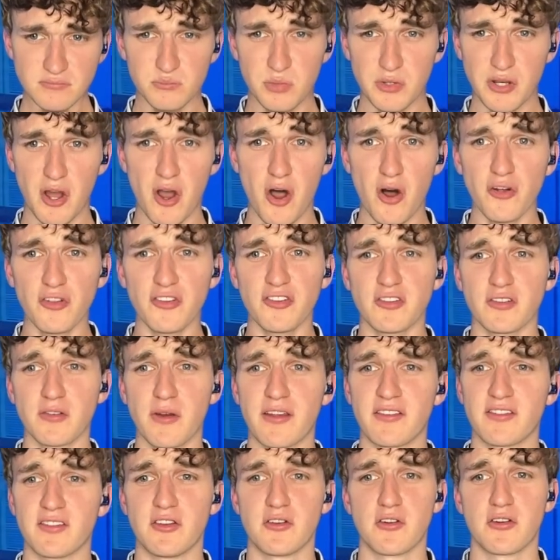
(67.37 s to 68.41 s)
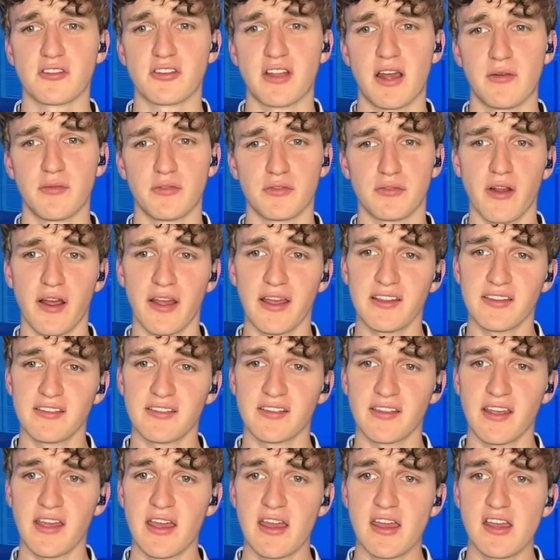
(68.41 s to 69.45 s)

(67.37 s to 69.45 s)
But also, as the New York Times writes,